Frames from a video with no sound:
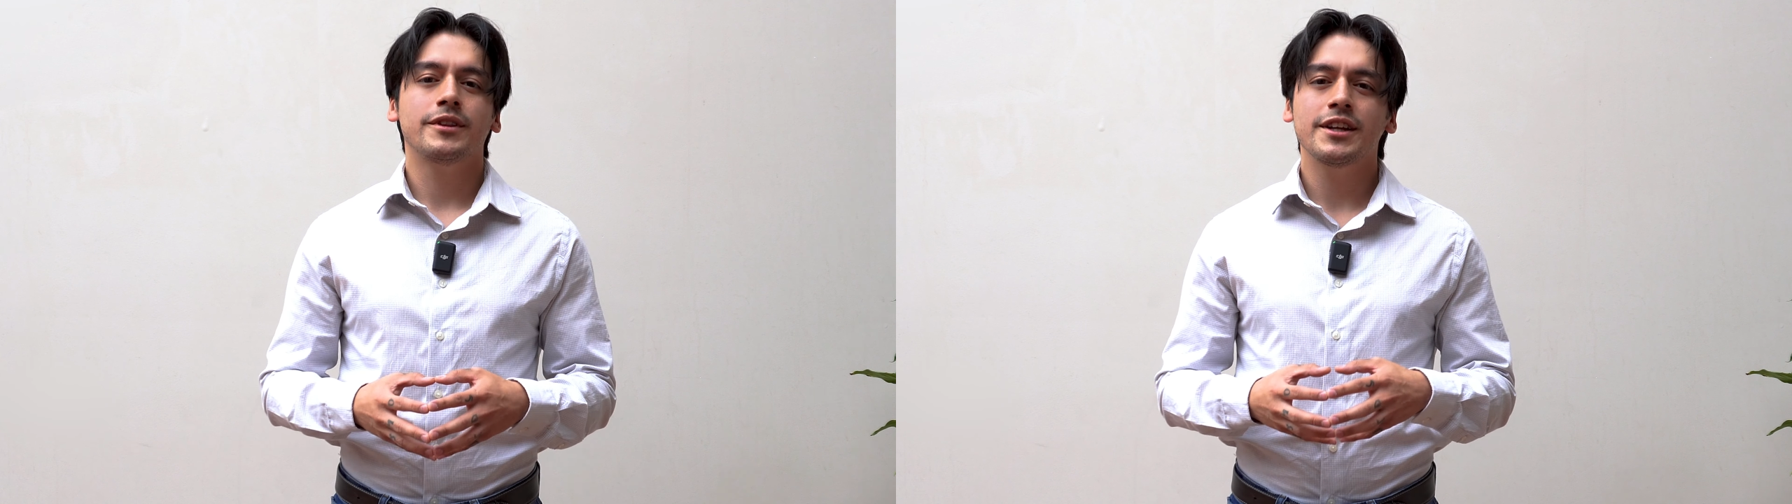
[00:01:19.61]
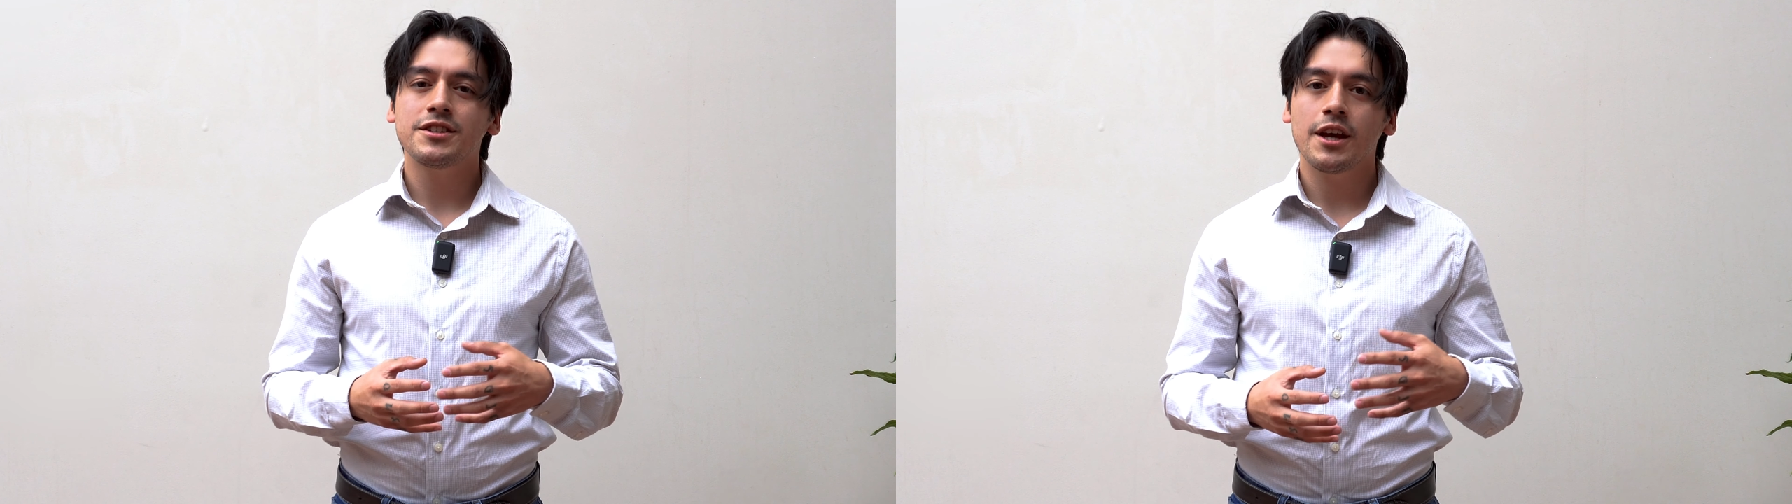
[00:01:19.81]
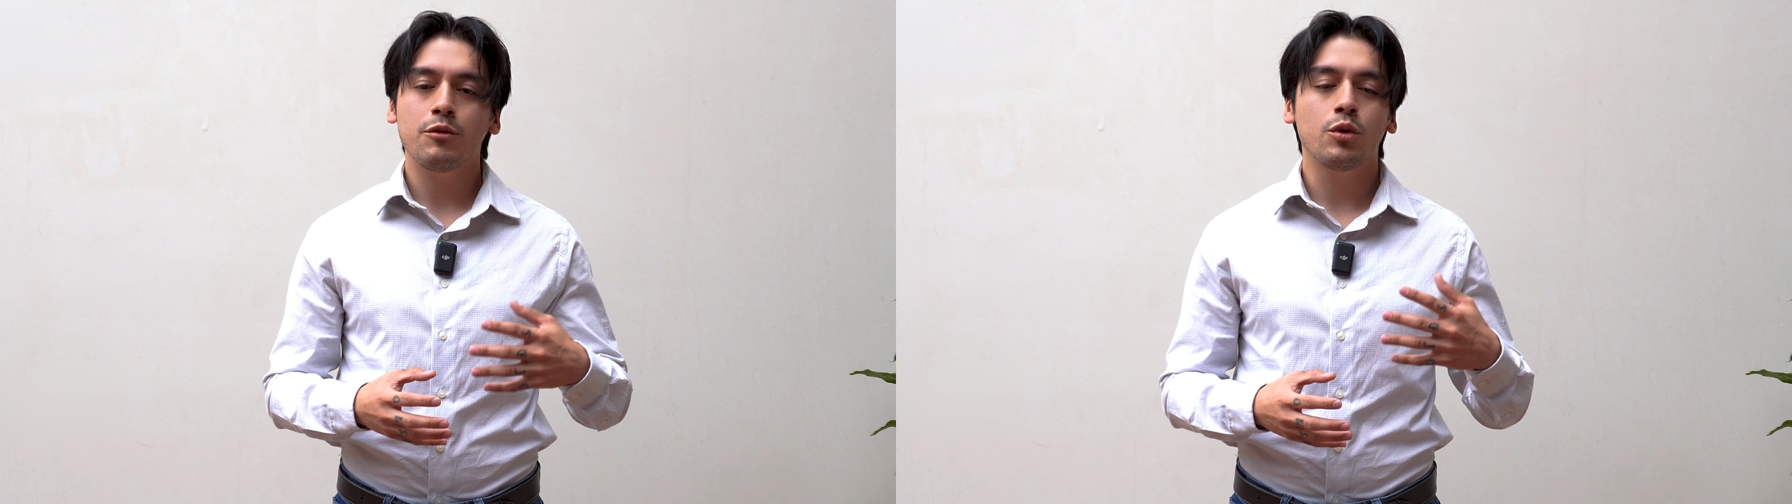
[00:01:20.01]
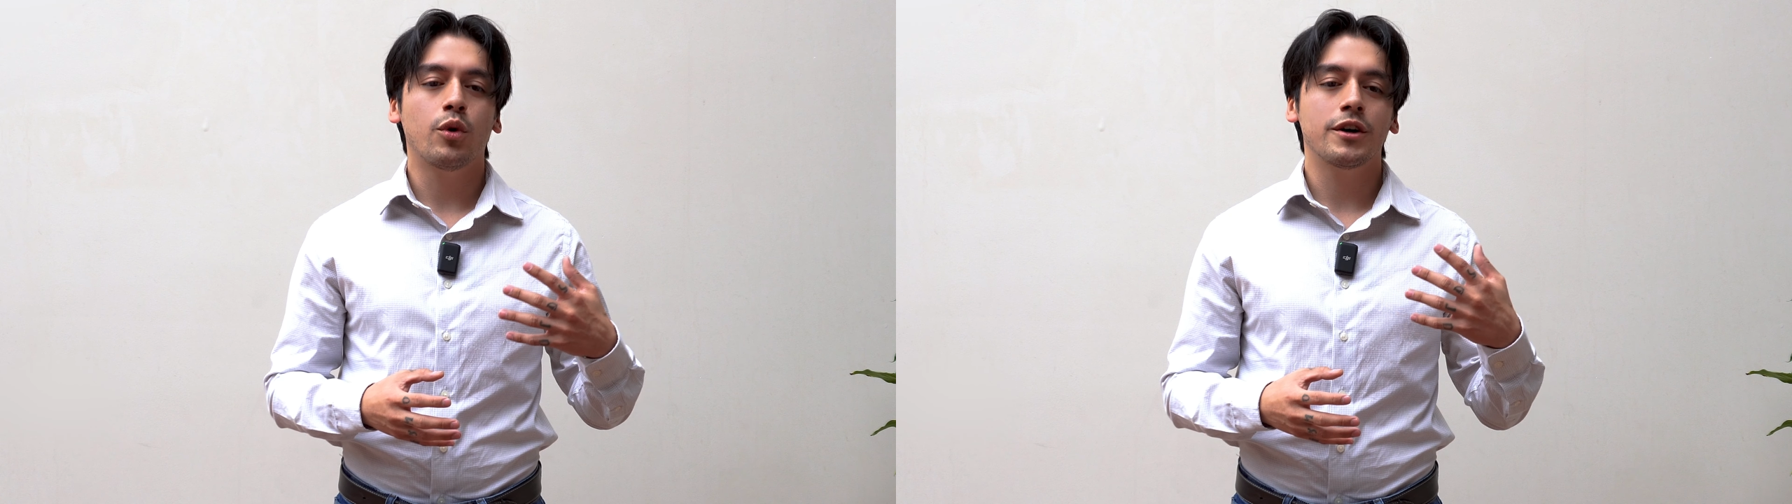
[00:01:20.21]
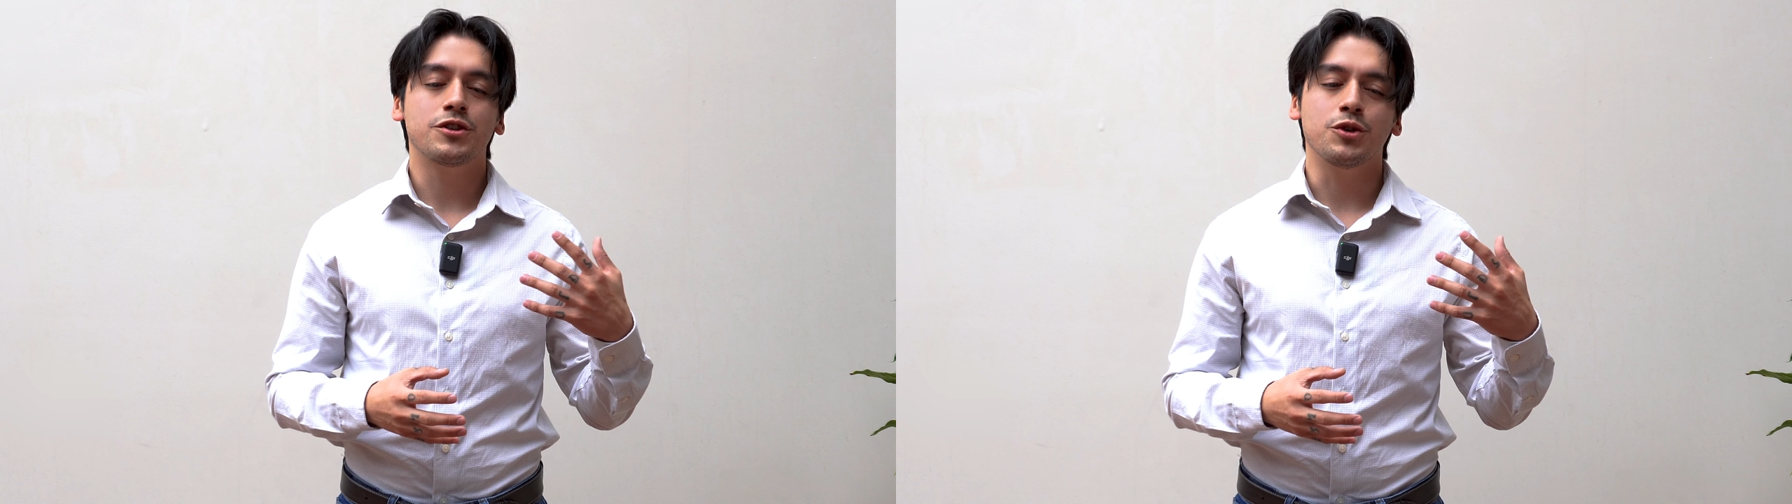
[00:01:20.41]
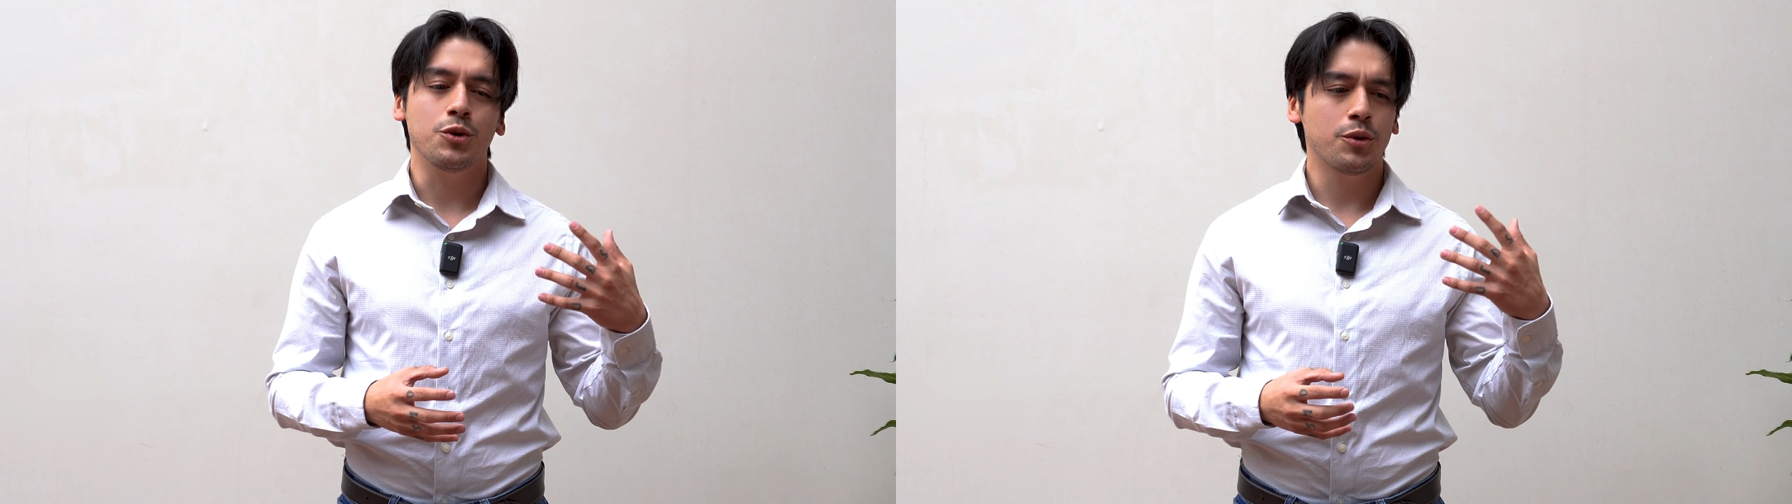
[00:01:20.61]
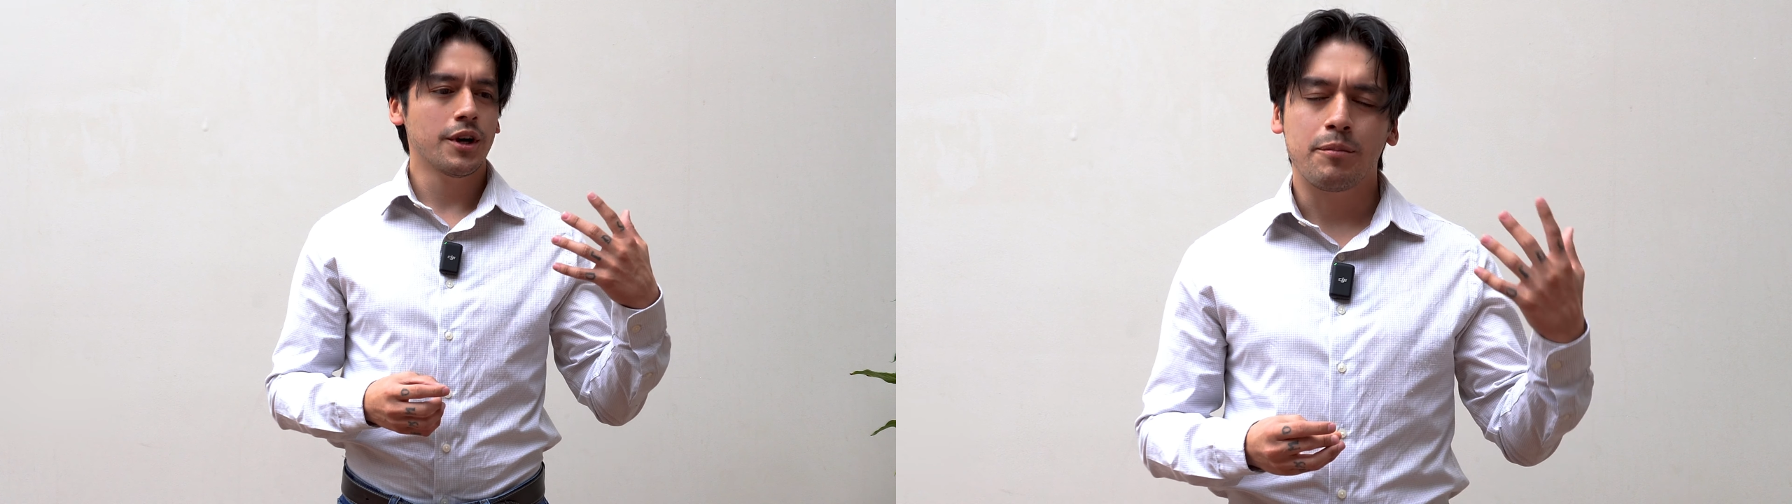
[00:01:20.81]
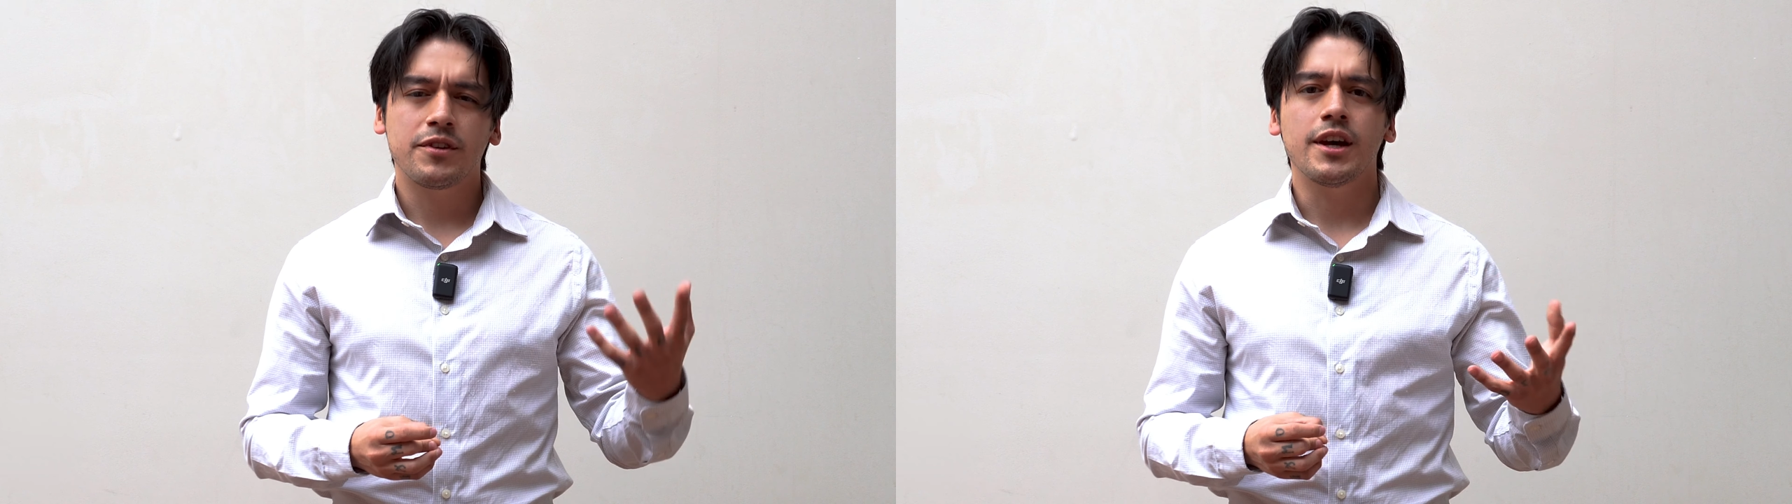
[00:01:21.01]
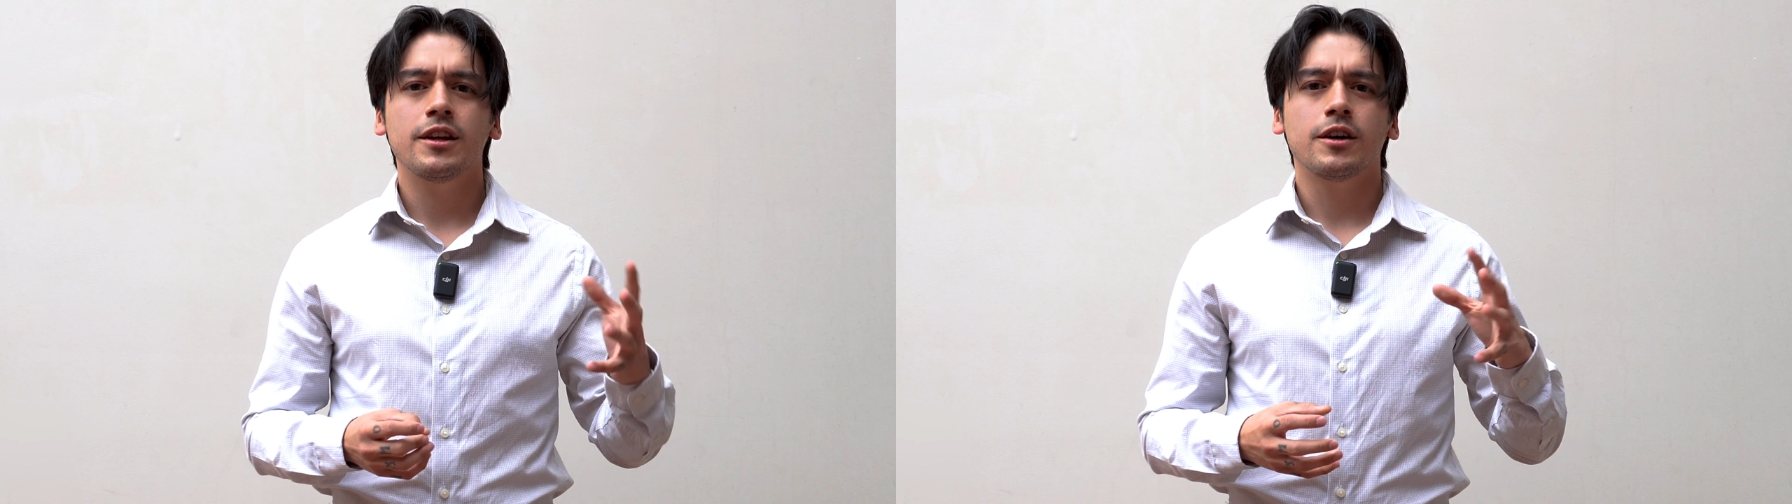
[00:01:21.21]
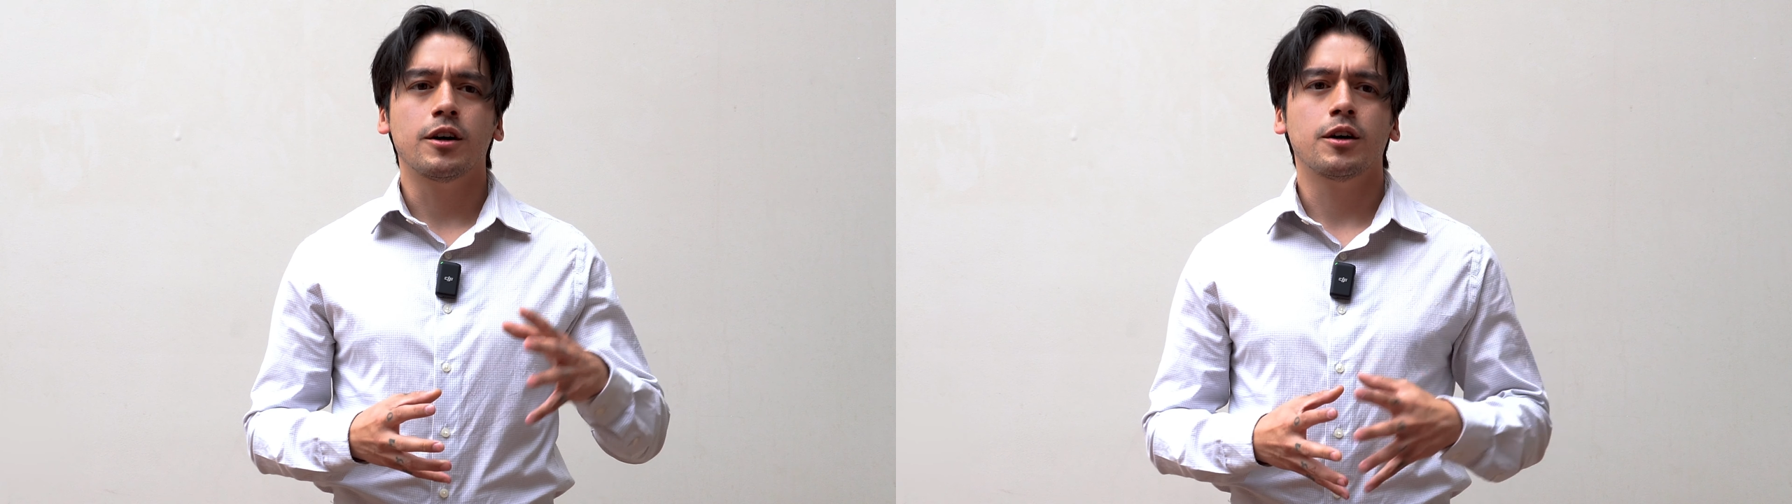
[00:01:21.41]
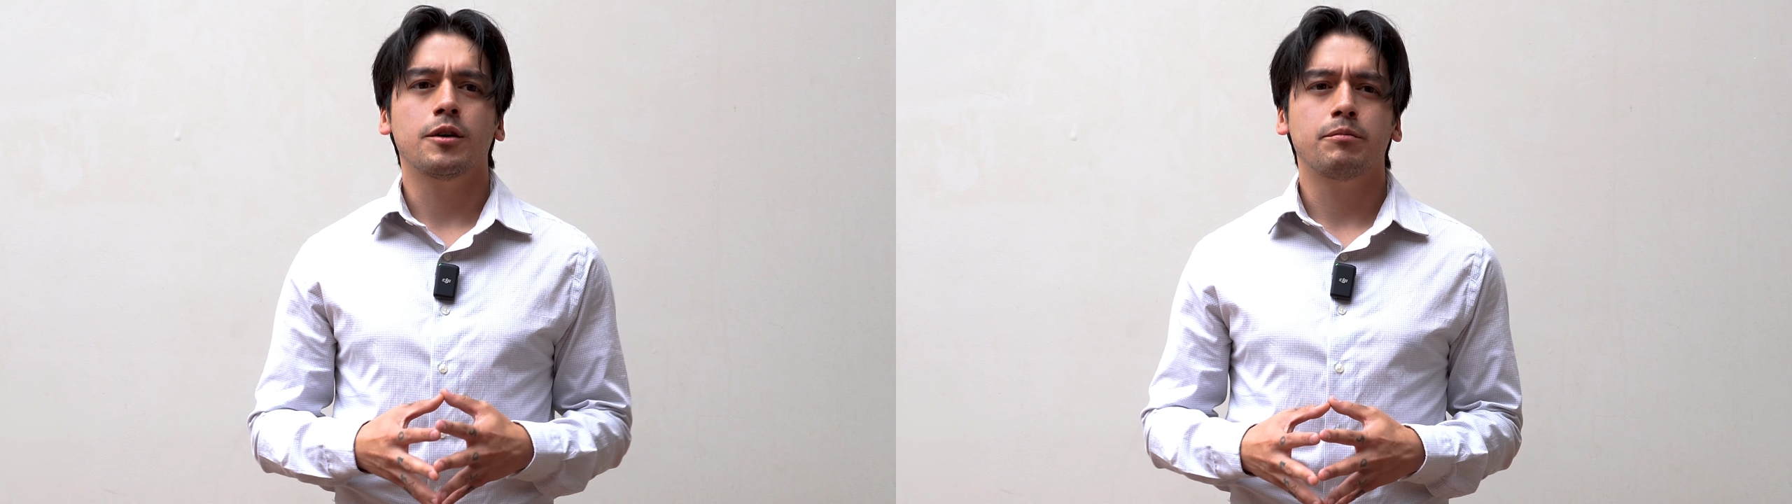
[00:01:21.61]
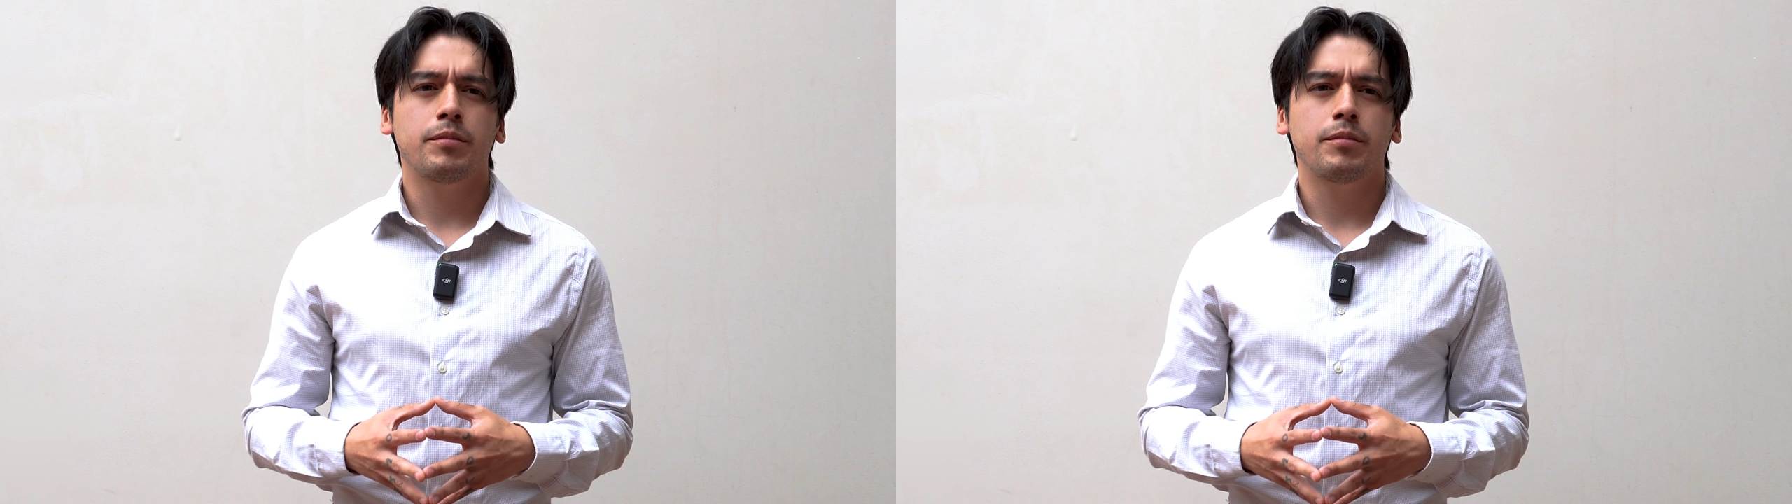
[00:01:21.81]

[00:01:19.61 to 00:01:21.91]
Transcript: Let's say we want to obtain a